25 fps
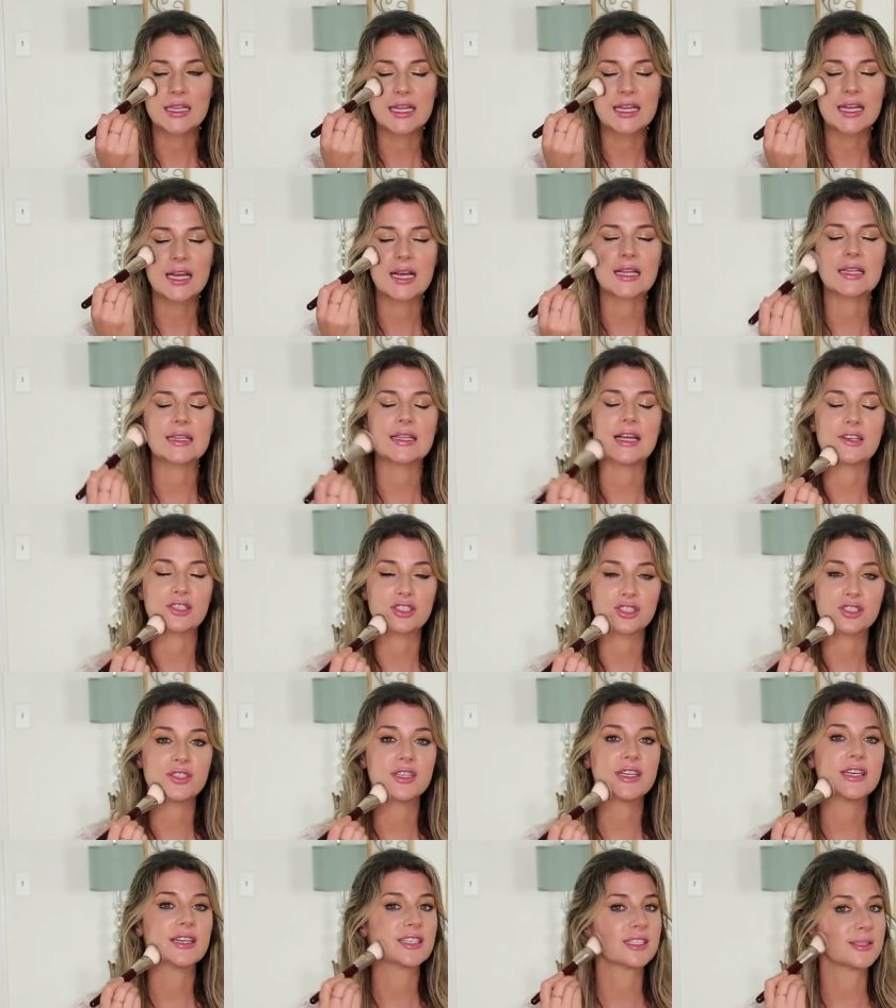like a
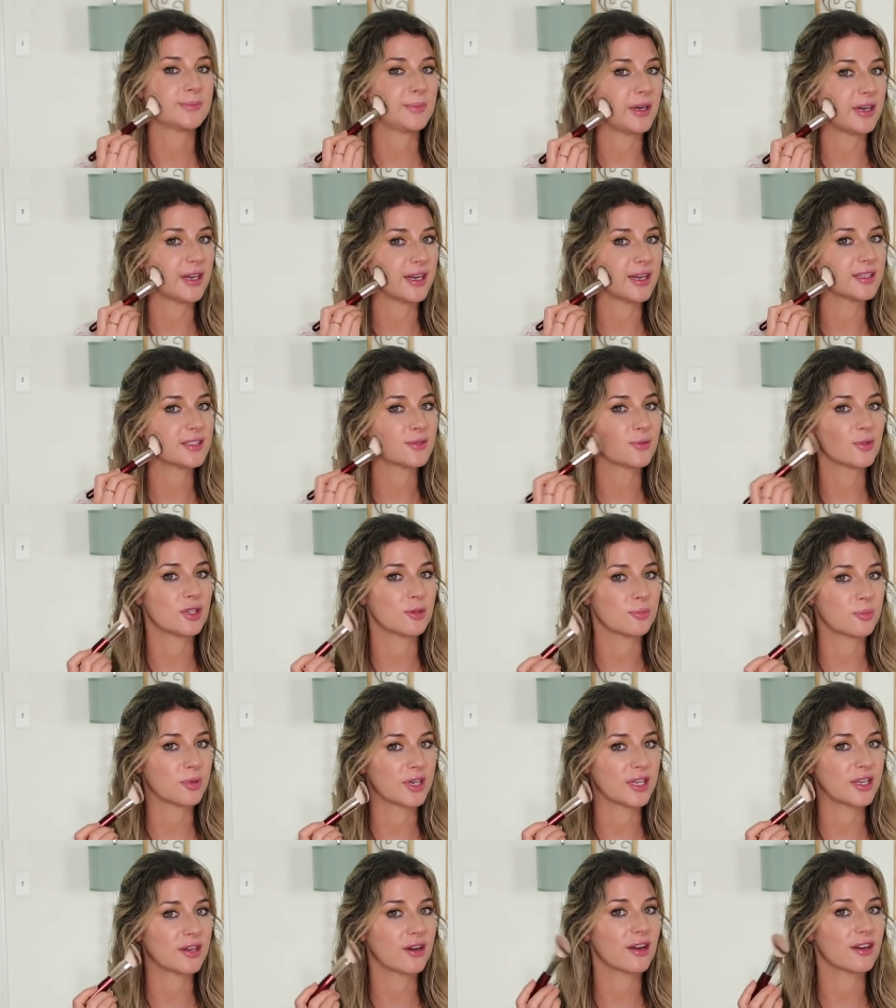luxury experience when
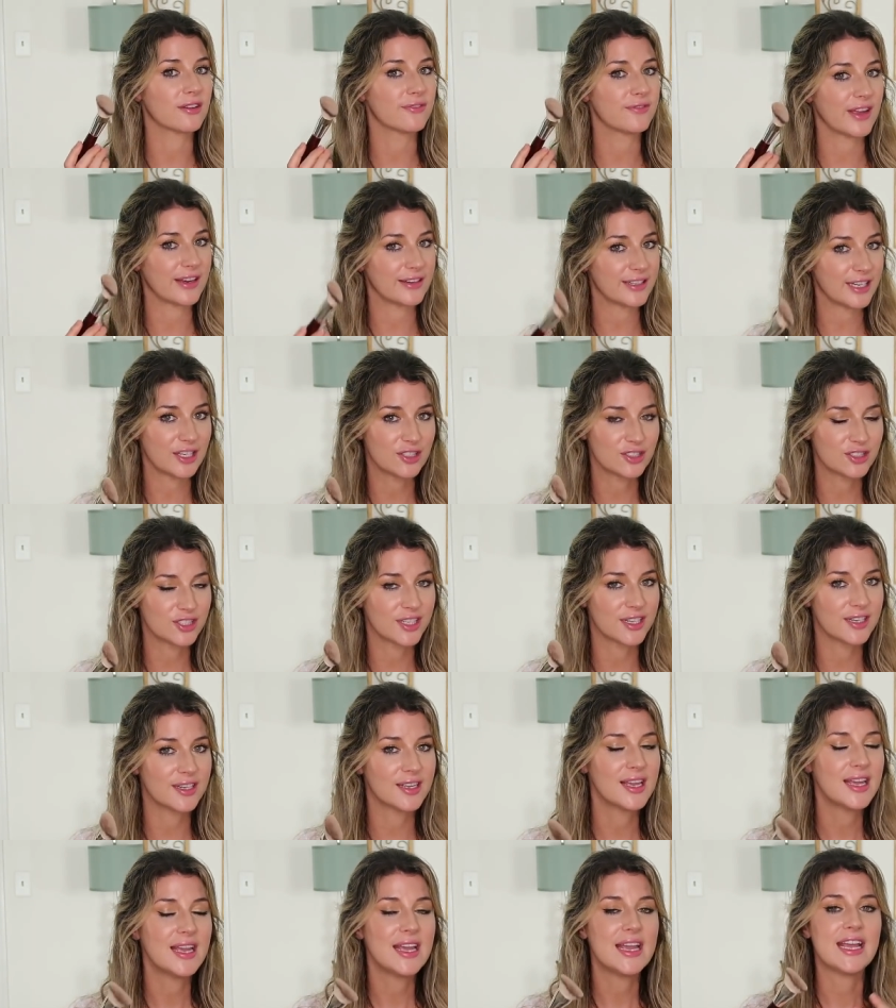you're putting on
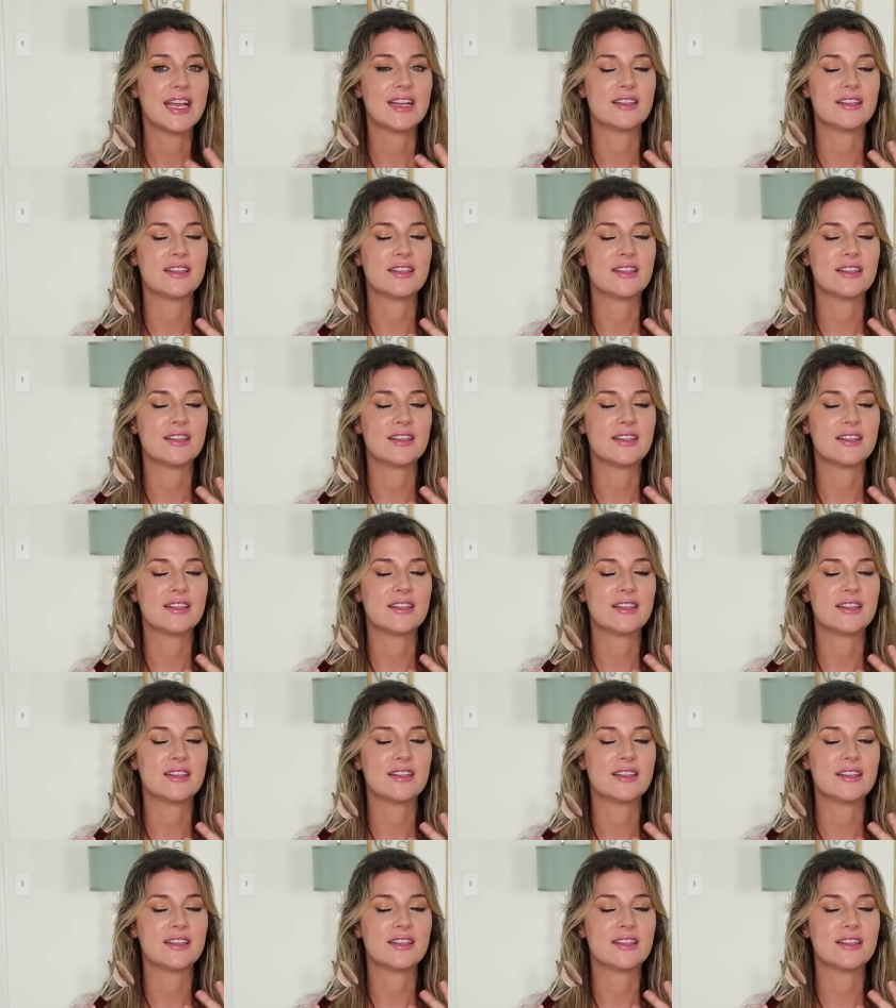foundation.